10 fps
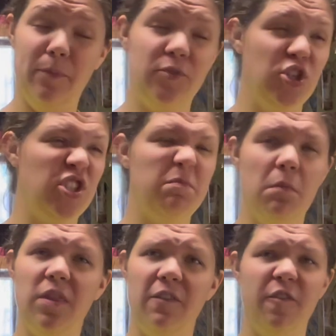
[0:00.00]
just
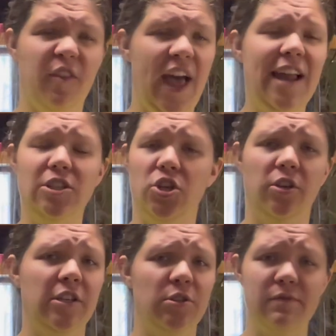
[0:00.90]
the flattest
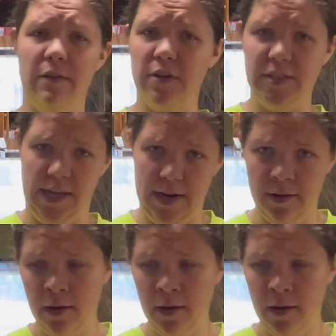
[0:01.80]
cookies you've ever seen.